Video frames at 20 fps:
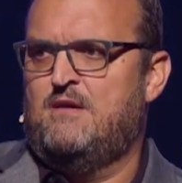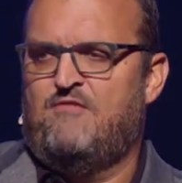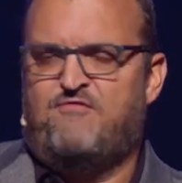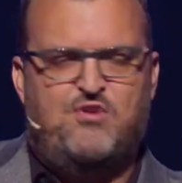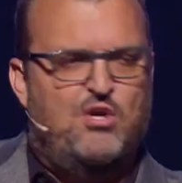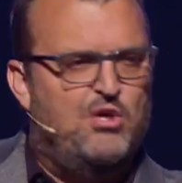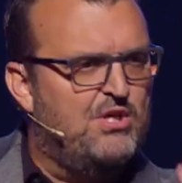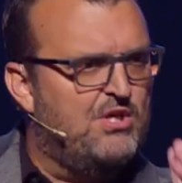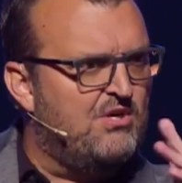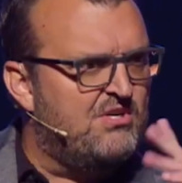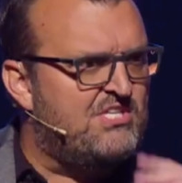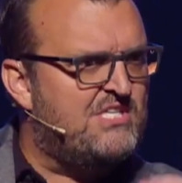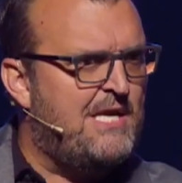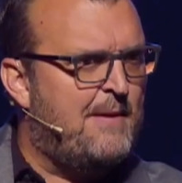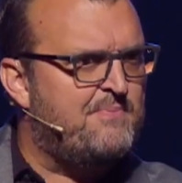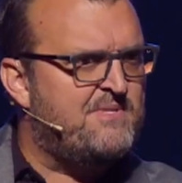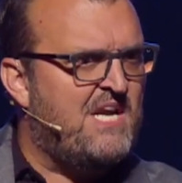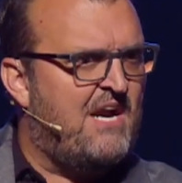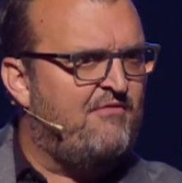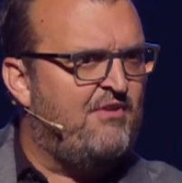Few little
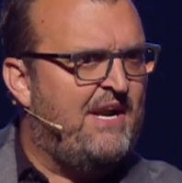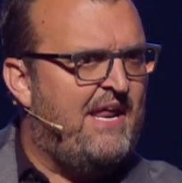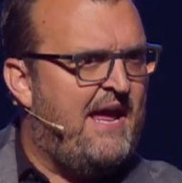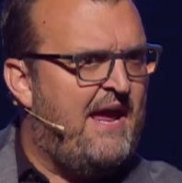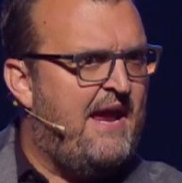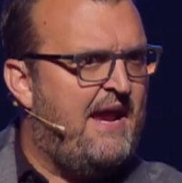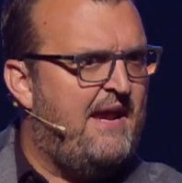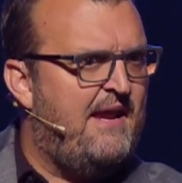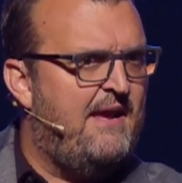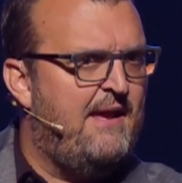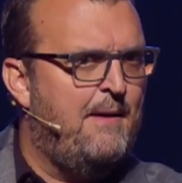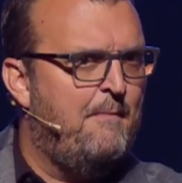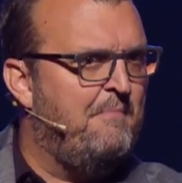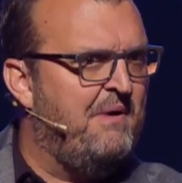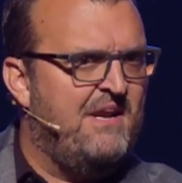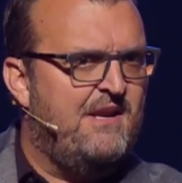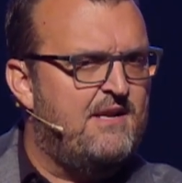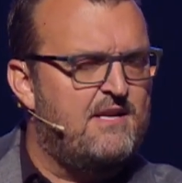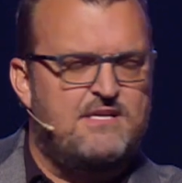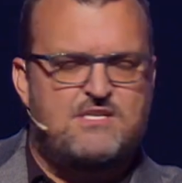sips every day,
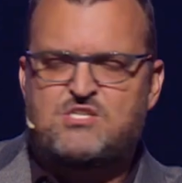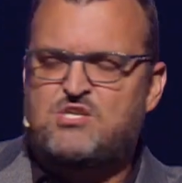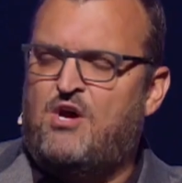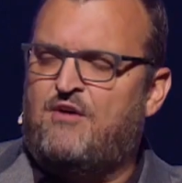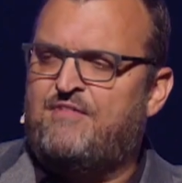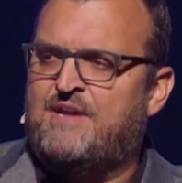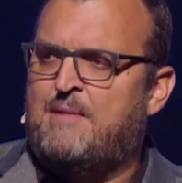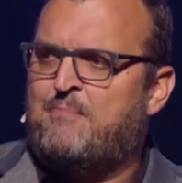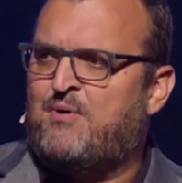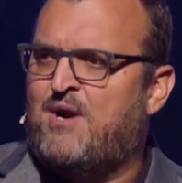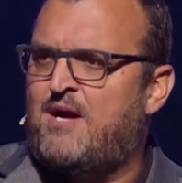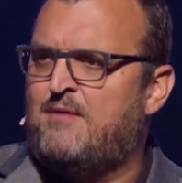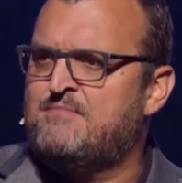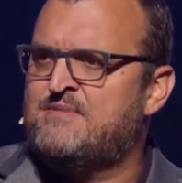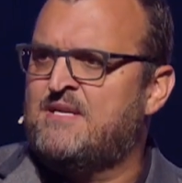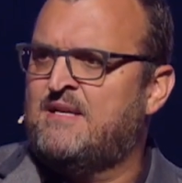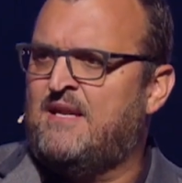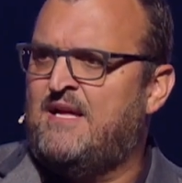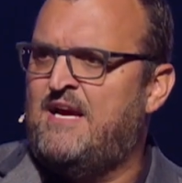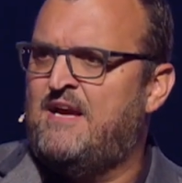but it doesn't solve any problems
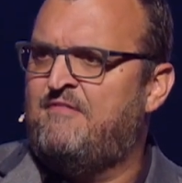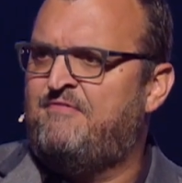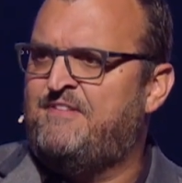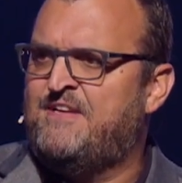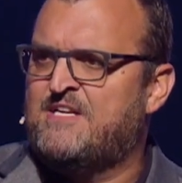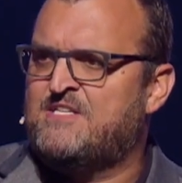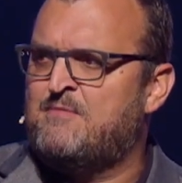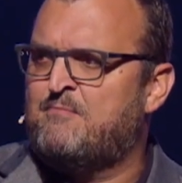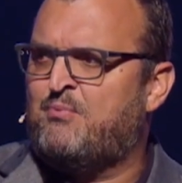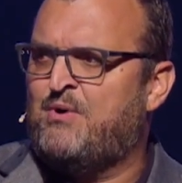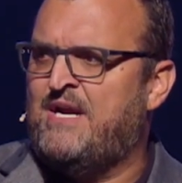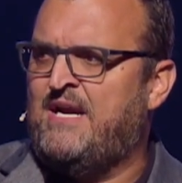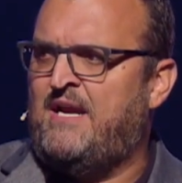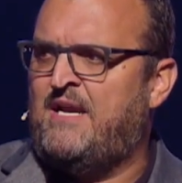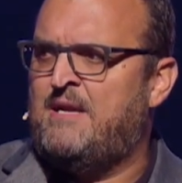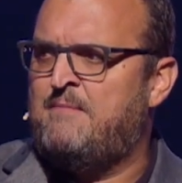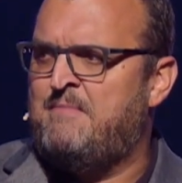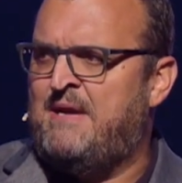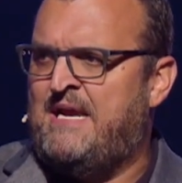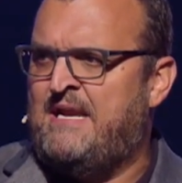in life. It doesn't bring
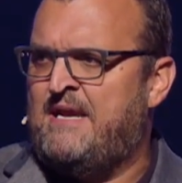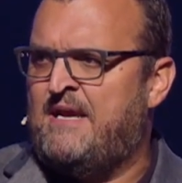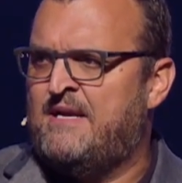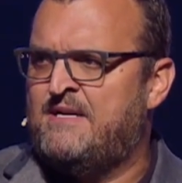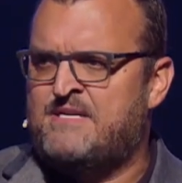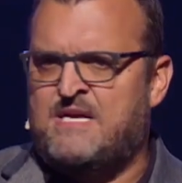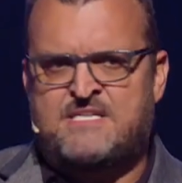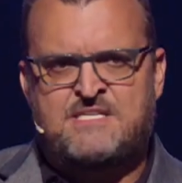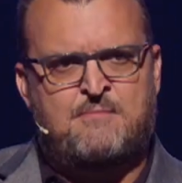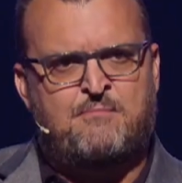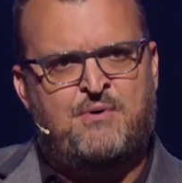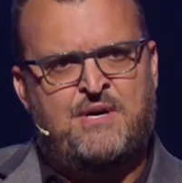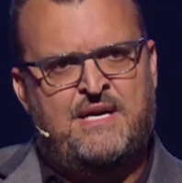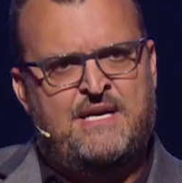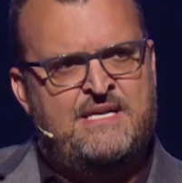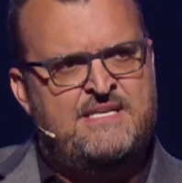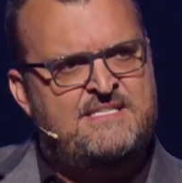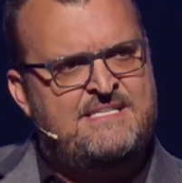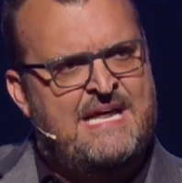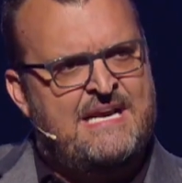any meaning. It doesn't bring
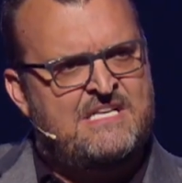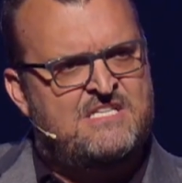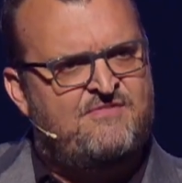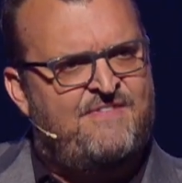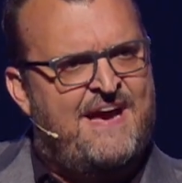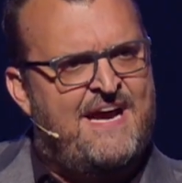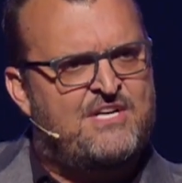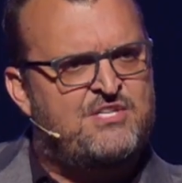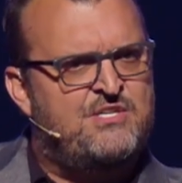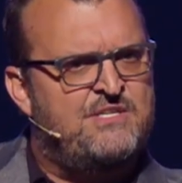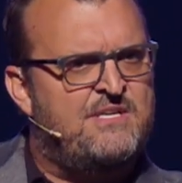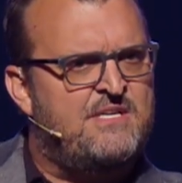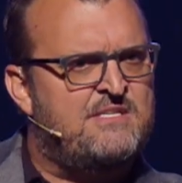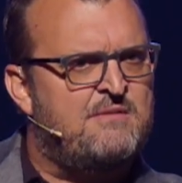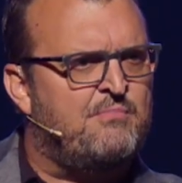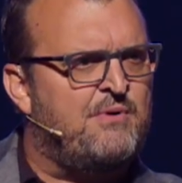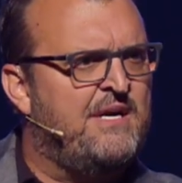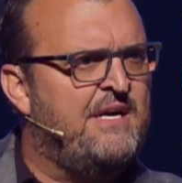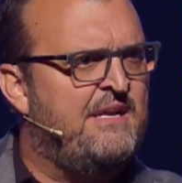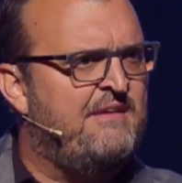any satisfaction. It doesn't
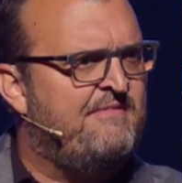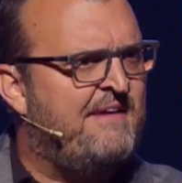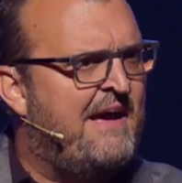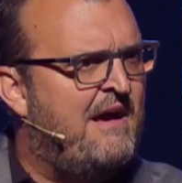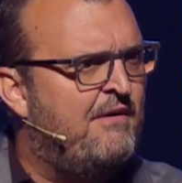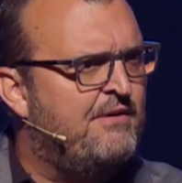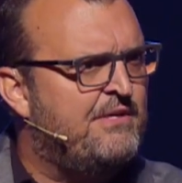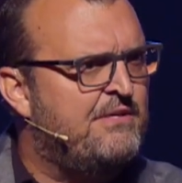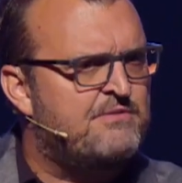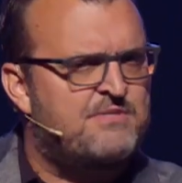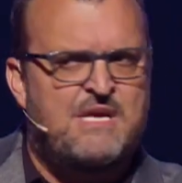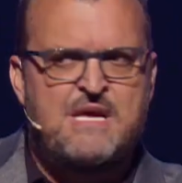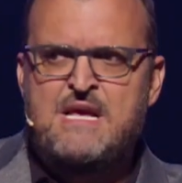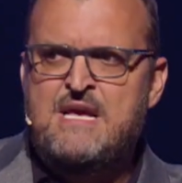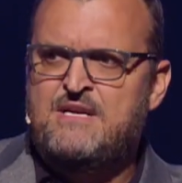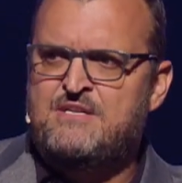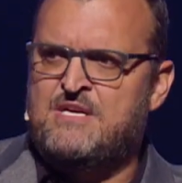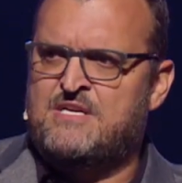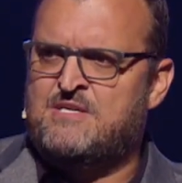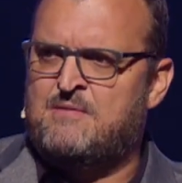bring any values.
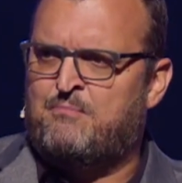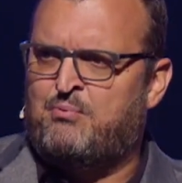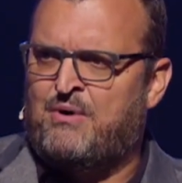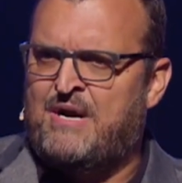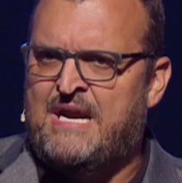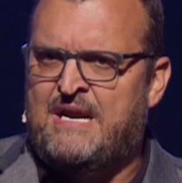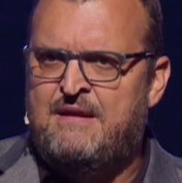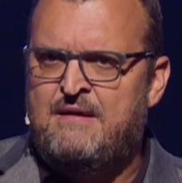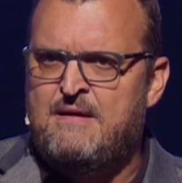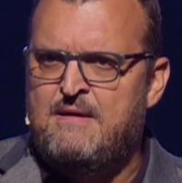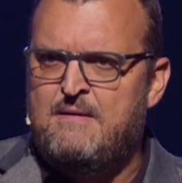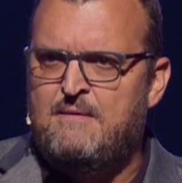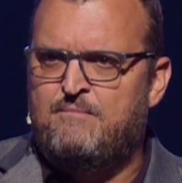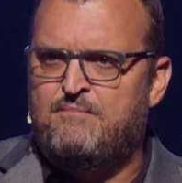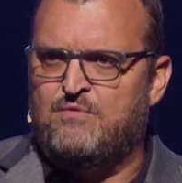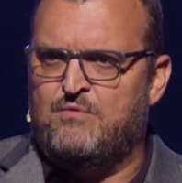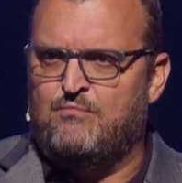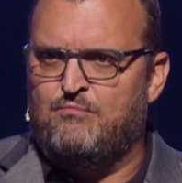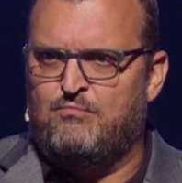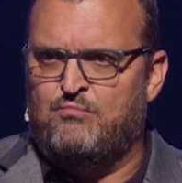It doesn't bring
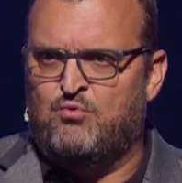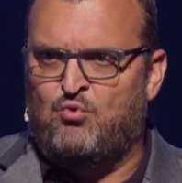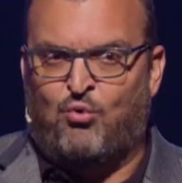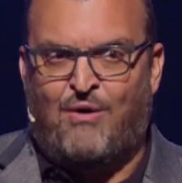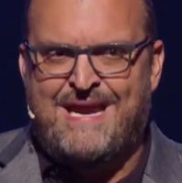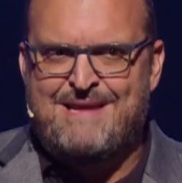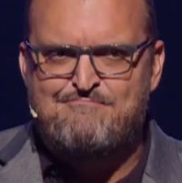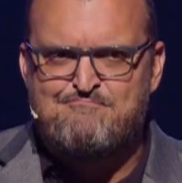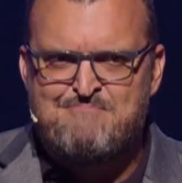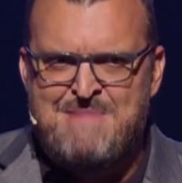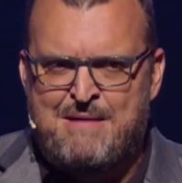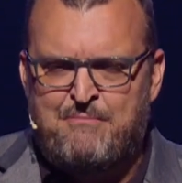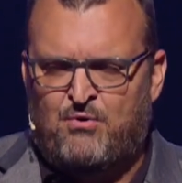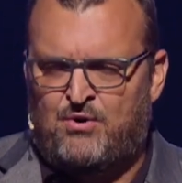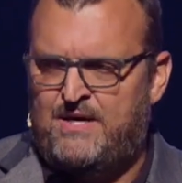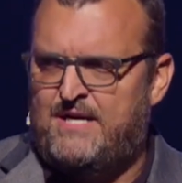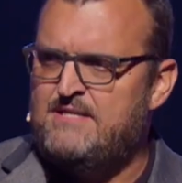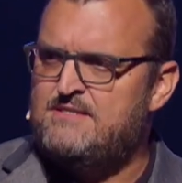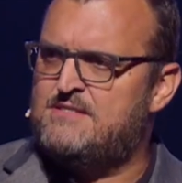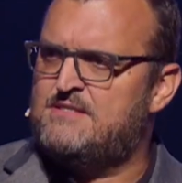great
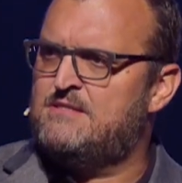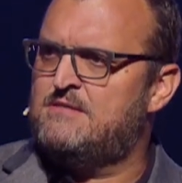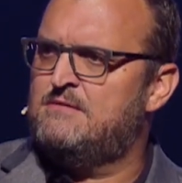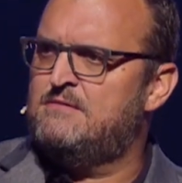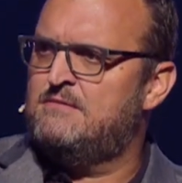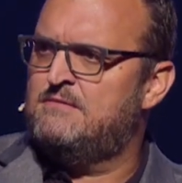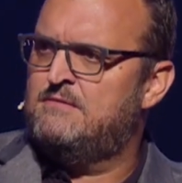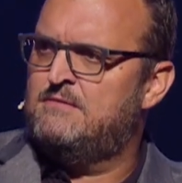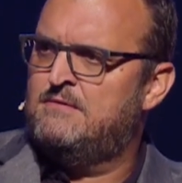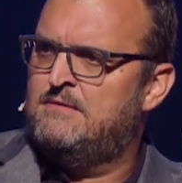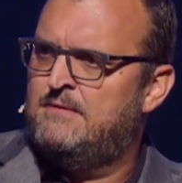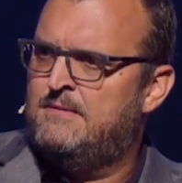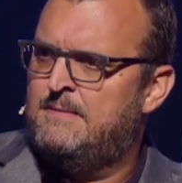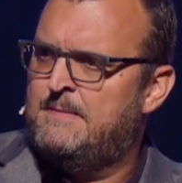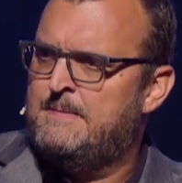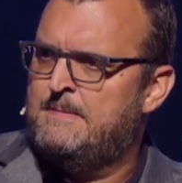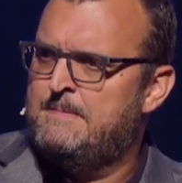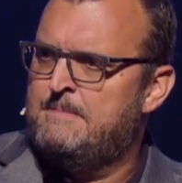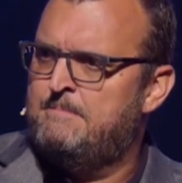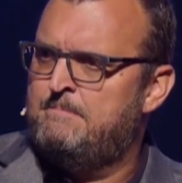memories.
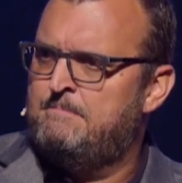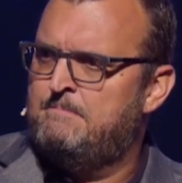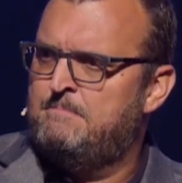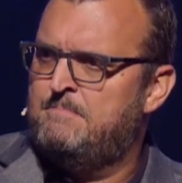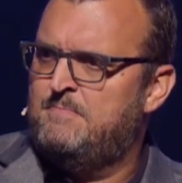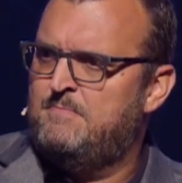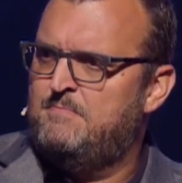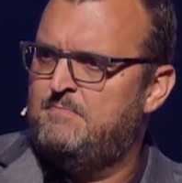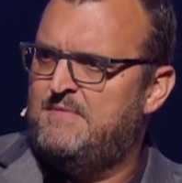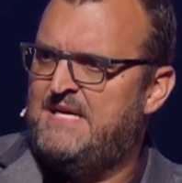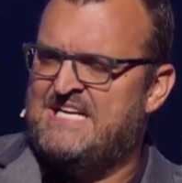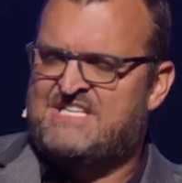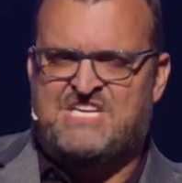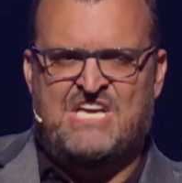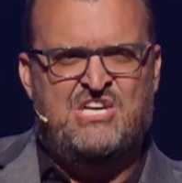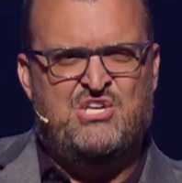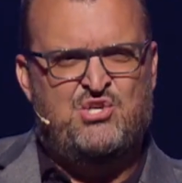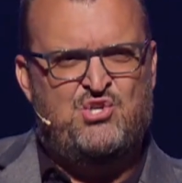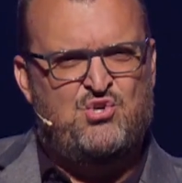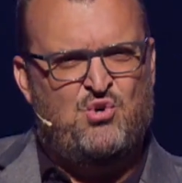It's
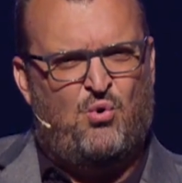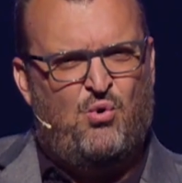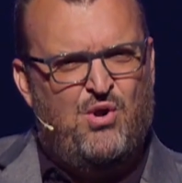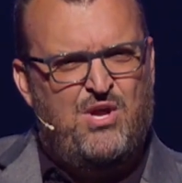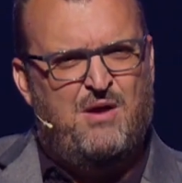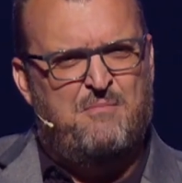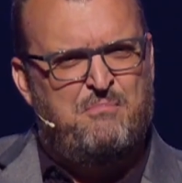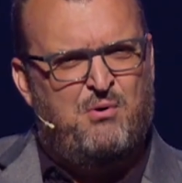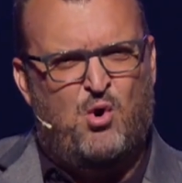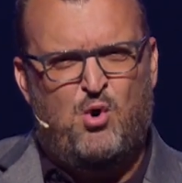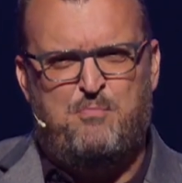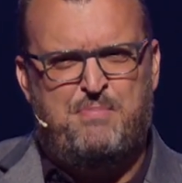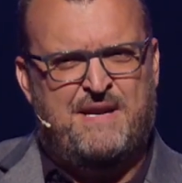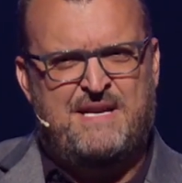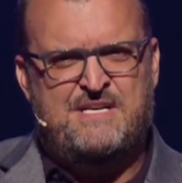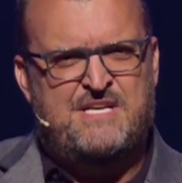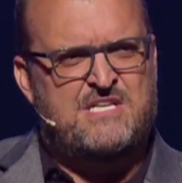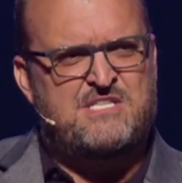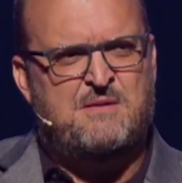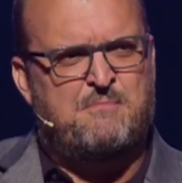enjoyable, but
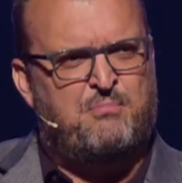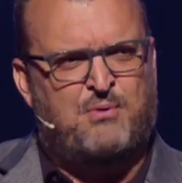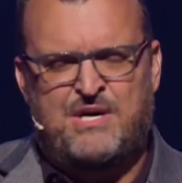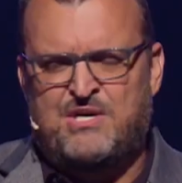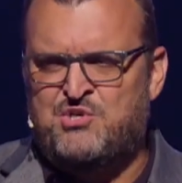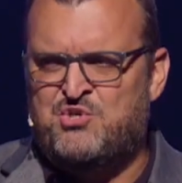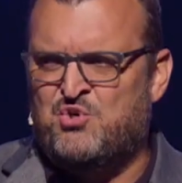it doesn't bring